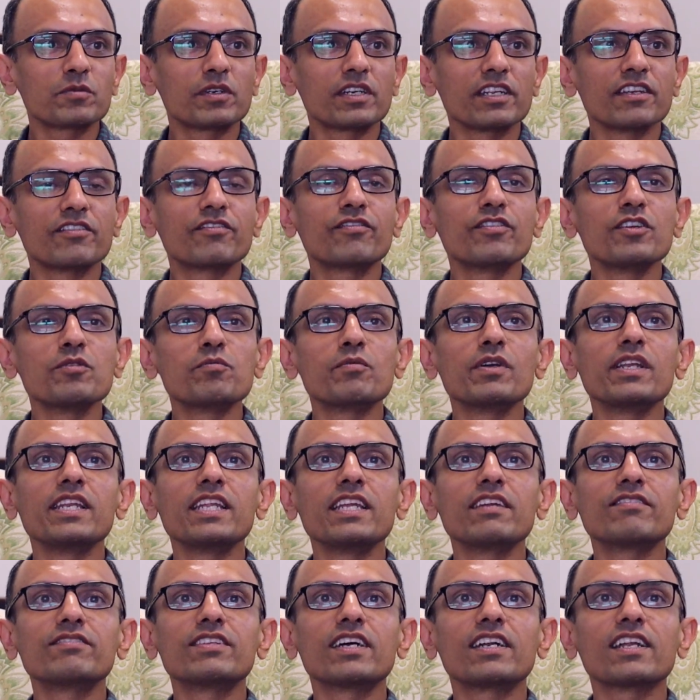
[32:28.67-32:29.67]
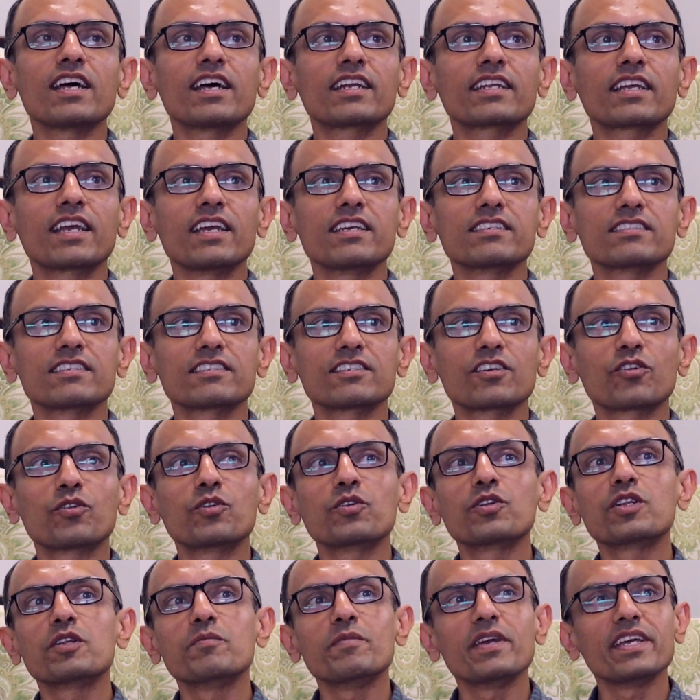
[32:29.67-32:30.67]
but if we believe that our cases are
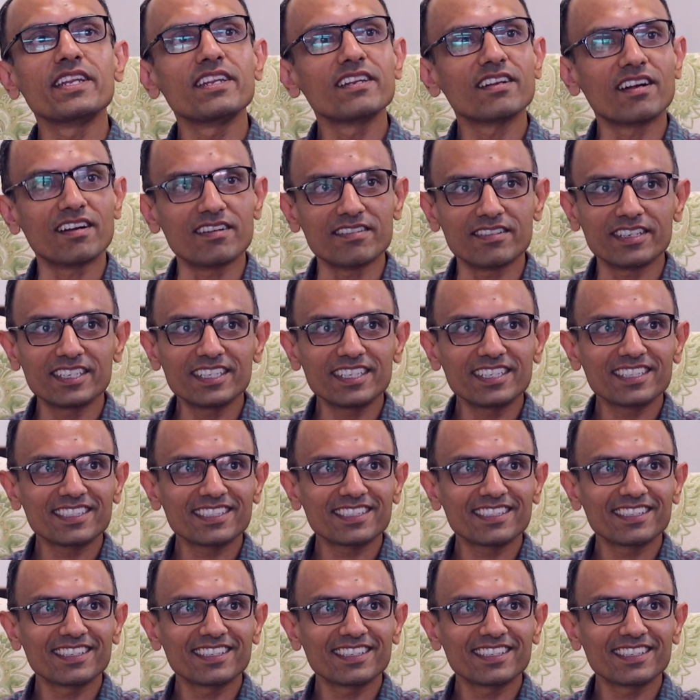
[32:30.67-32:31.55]
going to remain in hundreds,